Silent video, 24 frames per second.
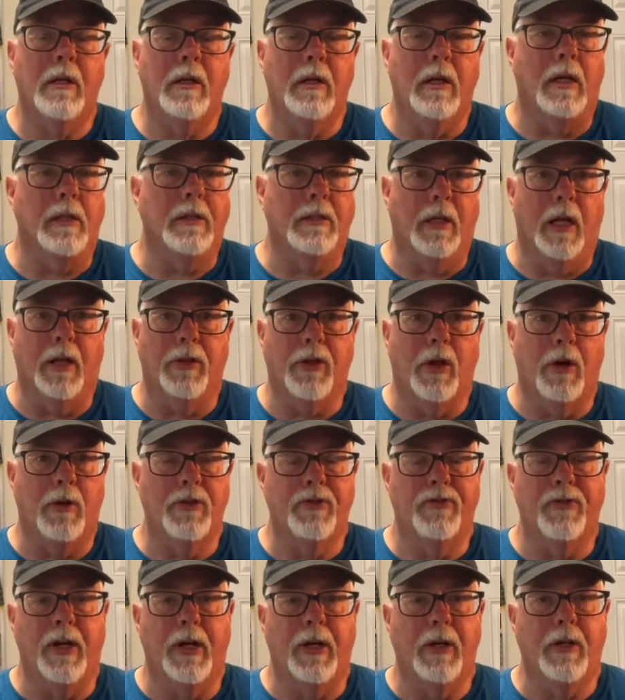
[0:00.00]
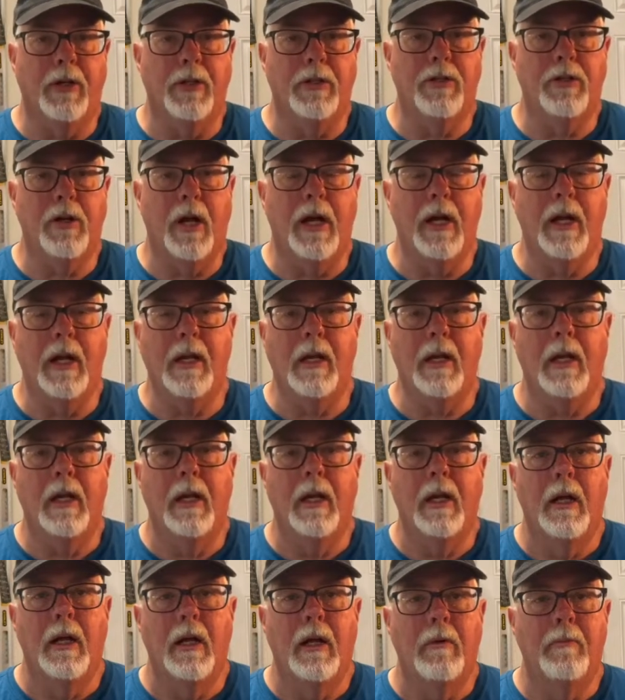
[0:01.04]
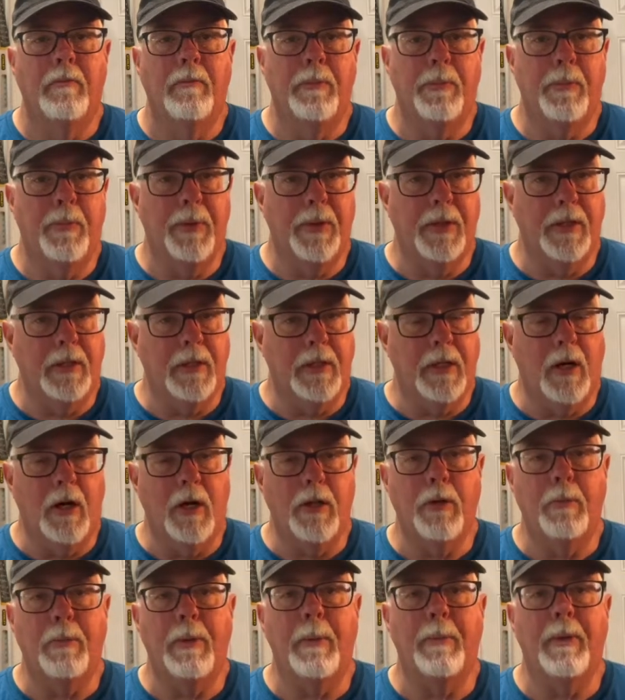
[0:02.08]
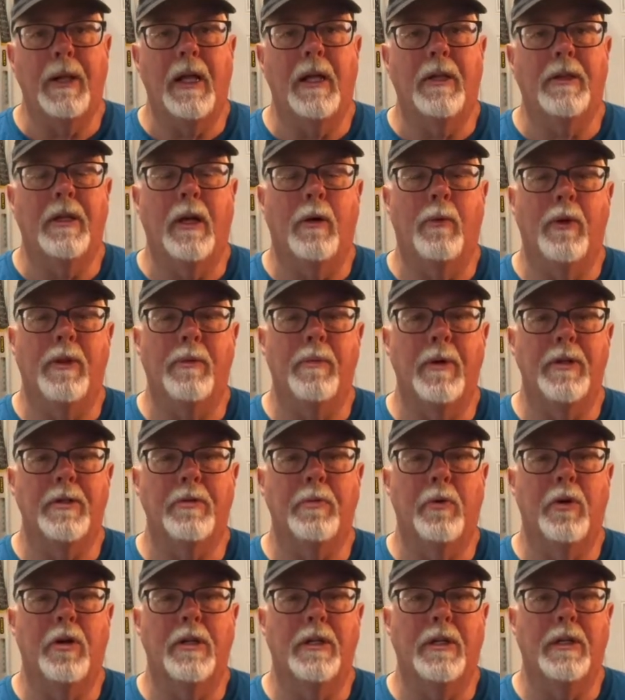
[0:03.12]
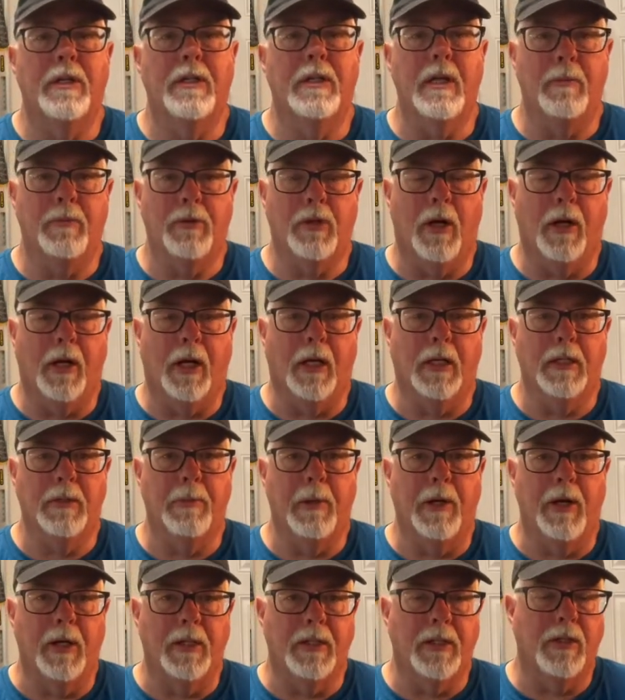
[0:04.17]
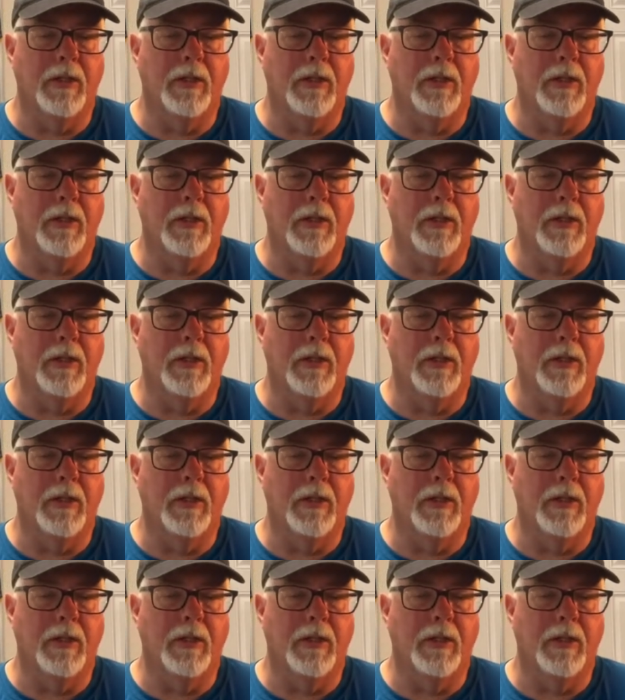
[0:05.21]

I thought it was very good training, but there are other people out there with much more dump truck experience.